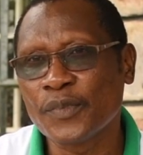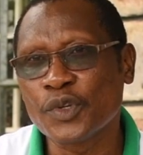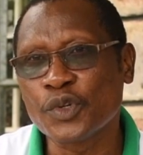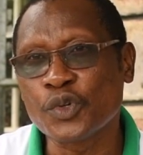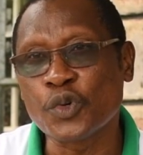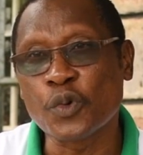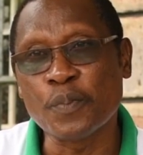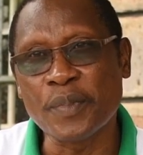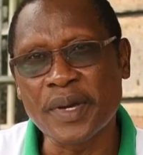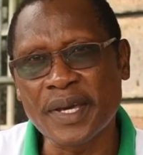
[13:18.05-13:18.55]

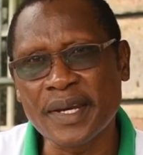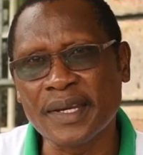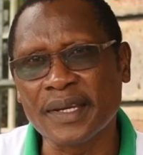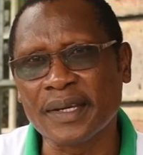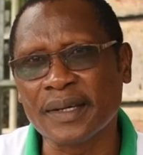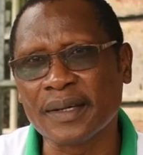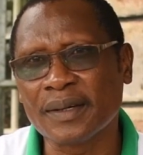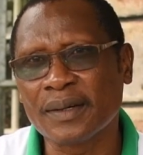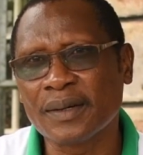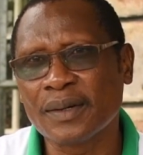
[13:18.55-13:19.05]
to
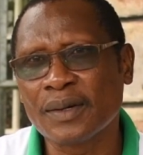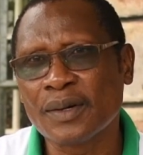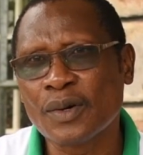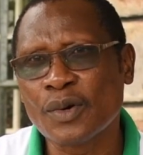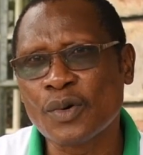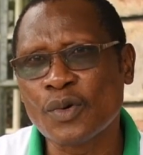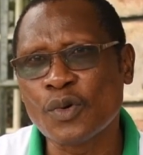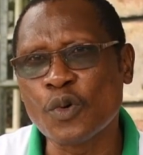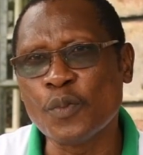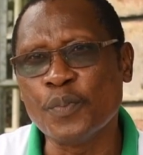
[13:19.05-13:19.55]
many
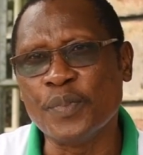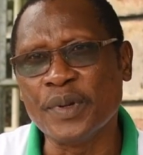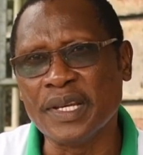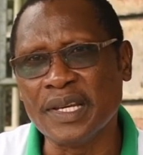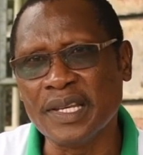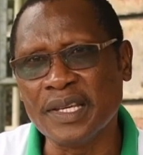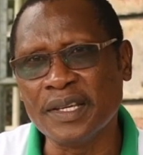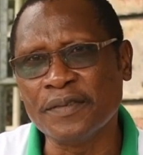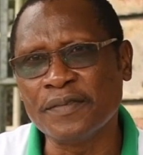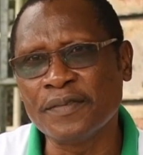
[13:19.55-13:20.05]
who
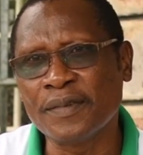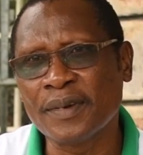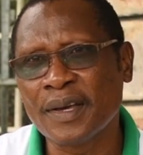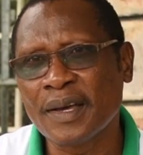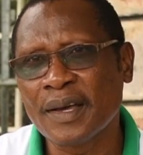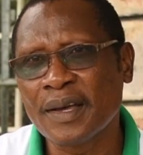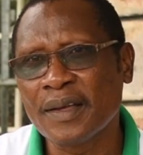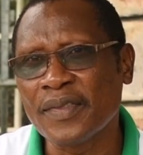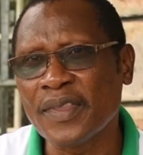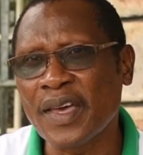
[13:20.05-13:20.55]
believe
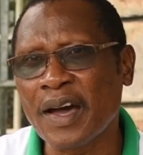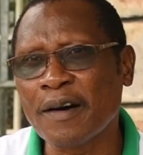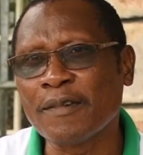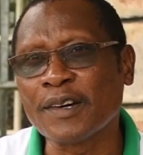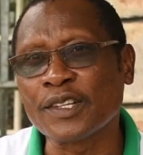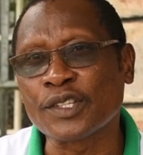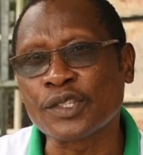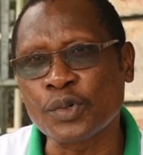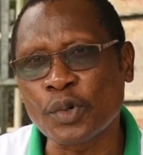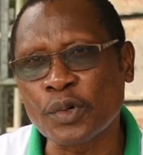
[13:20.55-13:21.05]
they have a
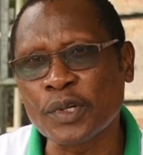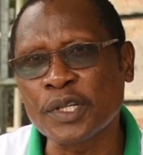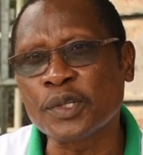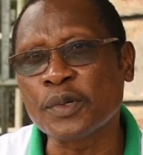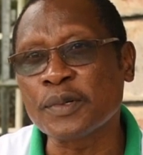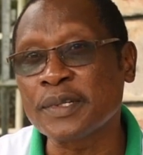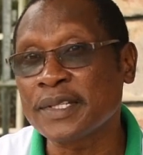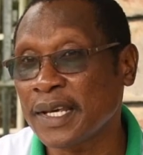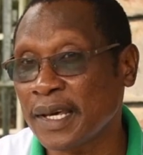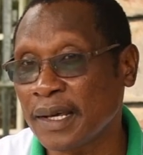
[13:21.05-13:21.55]
story to
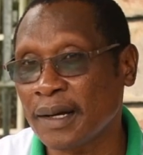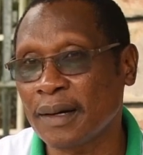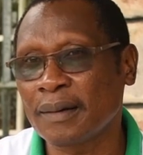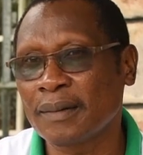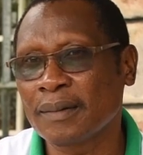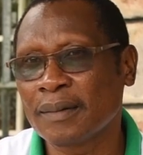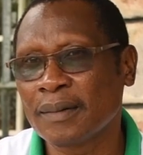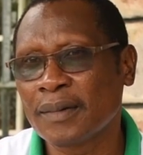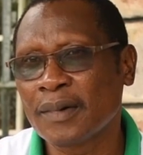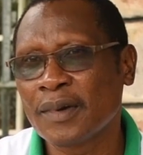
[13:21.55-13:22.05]
tell
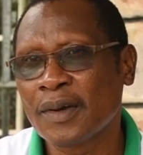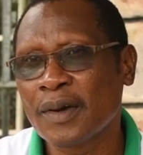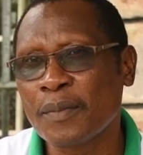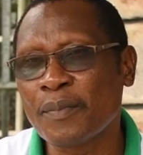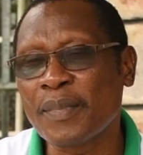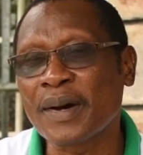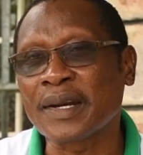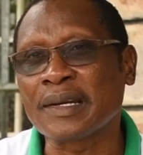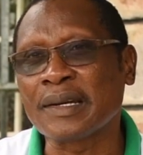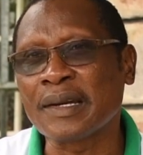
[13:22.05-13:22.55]

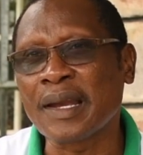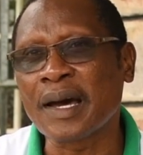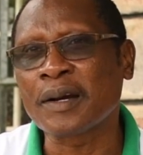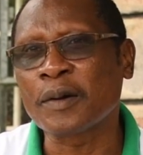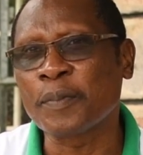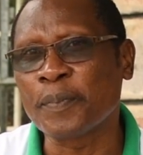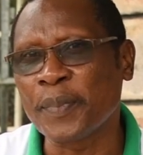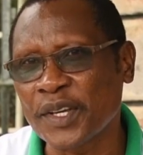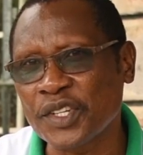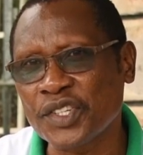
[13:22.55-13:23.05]
but
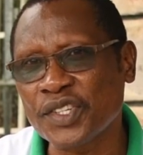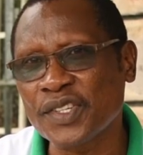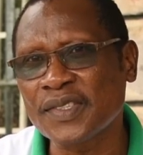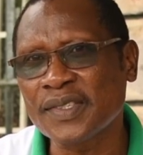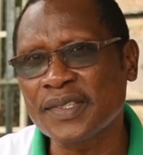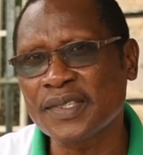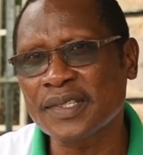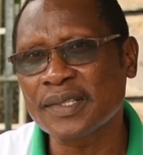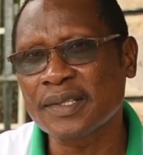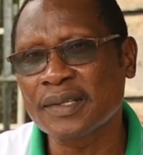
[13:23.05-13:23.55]
lack
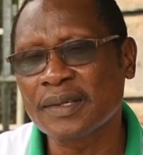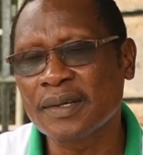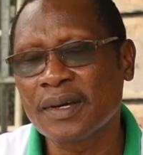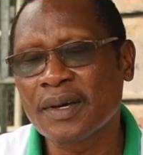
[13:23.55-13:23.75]
patience,